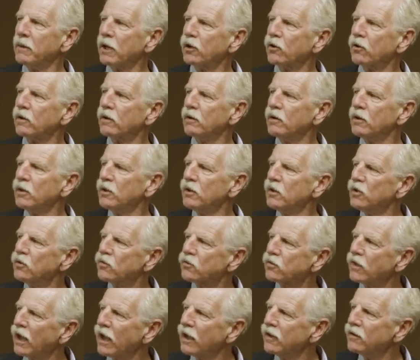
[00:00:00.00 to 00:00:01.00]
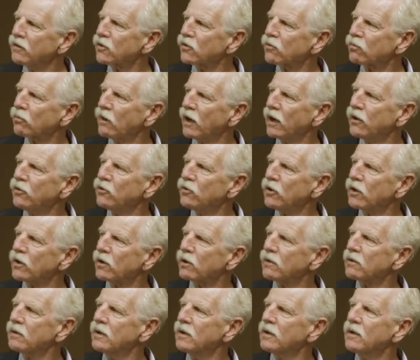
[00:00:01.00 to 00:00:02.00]
make you, you stay in this range
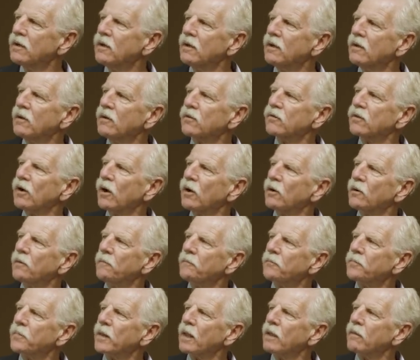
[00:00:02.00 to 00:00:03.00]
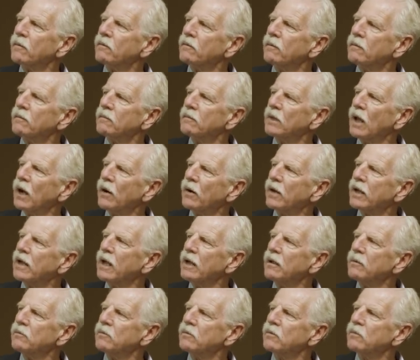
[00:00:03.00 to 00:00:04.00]
here. So, you know,
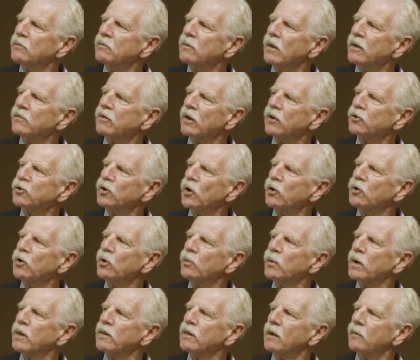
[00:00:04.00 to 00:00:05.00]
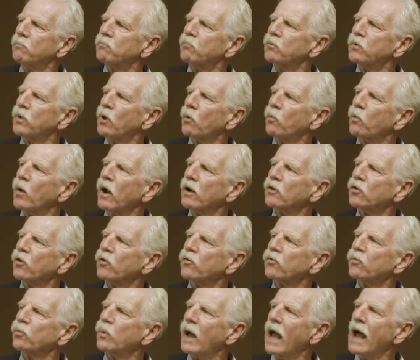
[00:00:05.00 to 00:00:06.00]
again, as I showed you with the, the
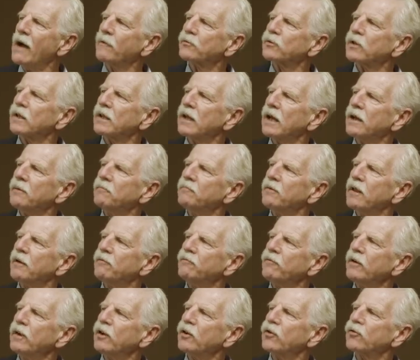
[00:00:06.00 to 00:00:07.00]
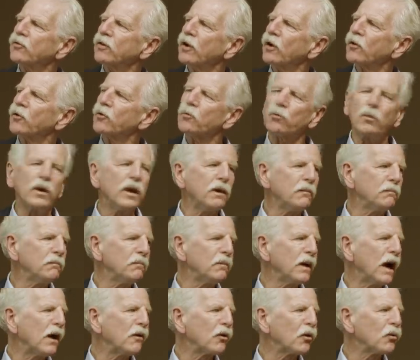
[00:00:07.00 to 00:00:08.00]
runners, after they, they finished their three
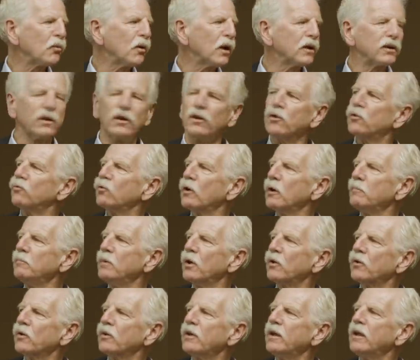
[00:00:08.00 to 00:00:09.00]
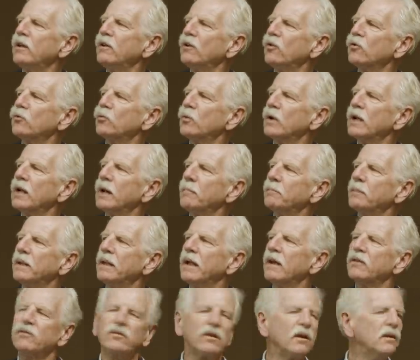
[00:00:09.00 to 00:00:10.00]
hour run on the treadmill, their ketones went up, and
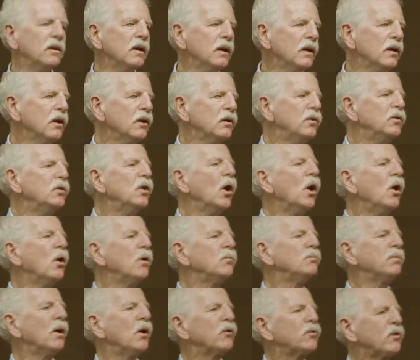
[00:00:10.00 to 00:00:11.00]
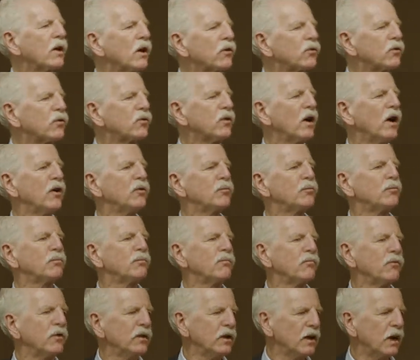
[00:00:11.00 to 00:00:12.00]
that's a known post exercise
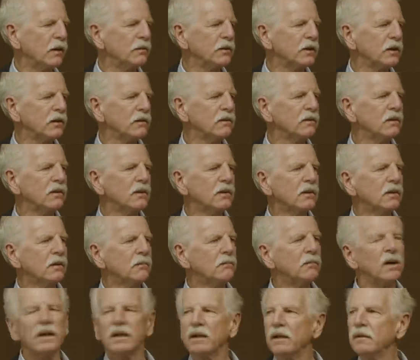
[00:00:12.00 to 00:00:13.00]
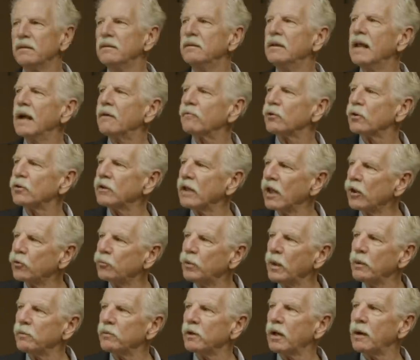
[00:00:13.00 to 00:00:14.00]
phenomenon. But it never takes
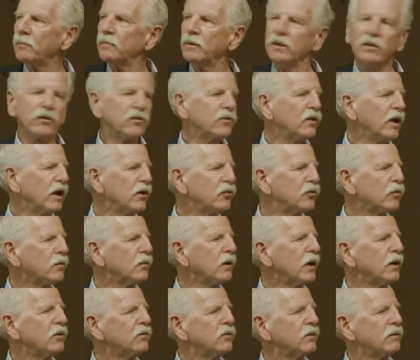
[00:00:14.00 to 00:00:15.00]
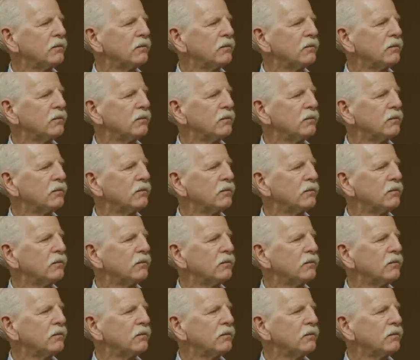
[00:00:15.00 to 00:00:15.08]
people up in this danger range.